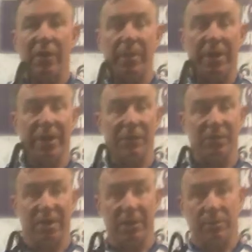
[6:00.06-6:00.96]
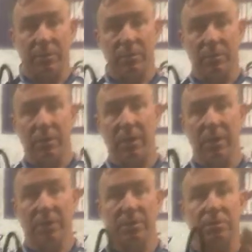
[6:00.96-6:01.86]
carry a bit of gaffer tape.
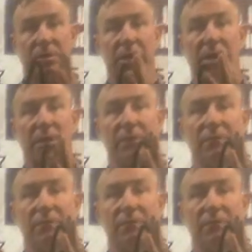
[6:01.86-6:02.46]
Yeah, just get it,